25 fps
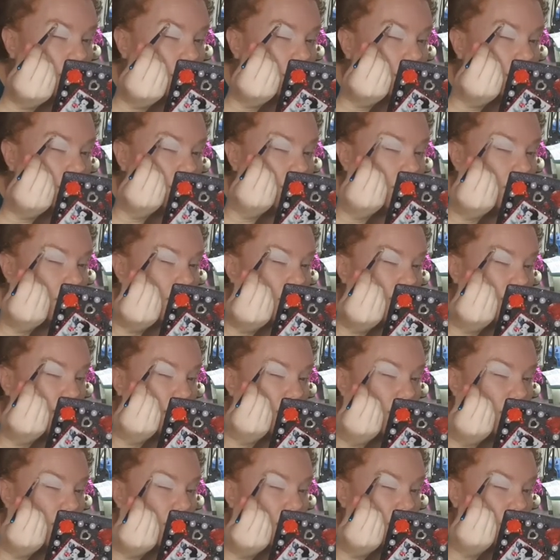You
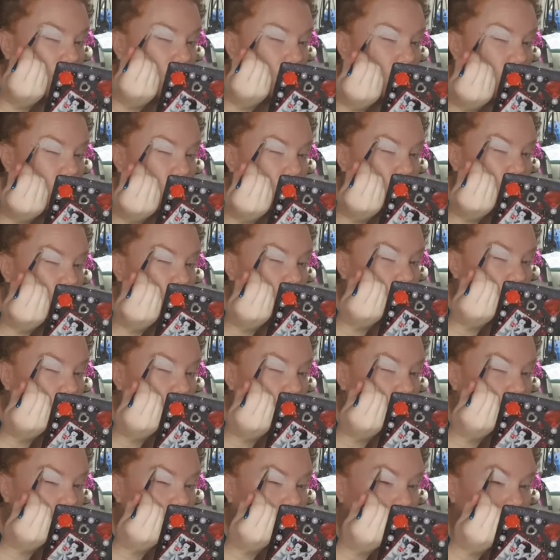can
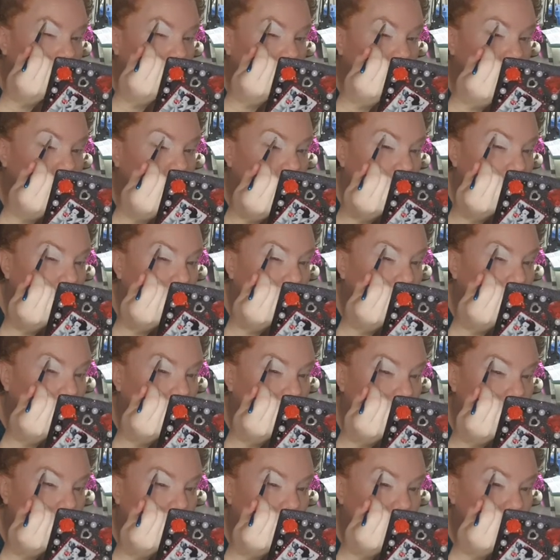do all the,
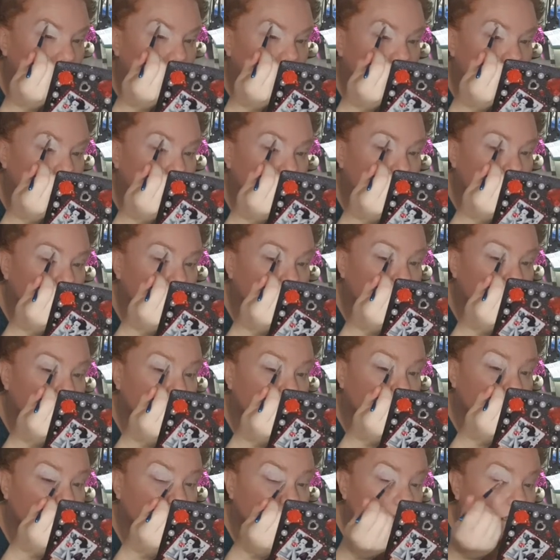
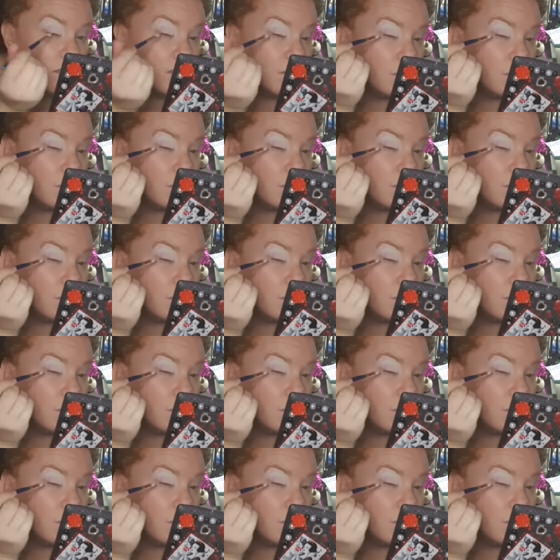you know,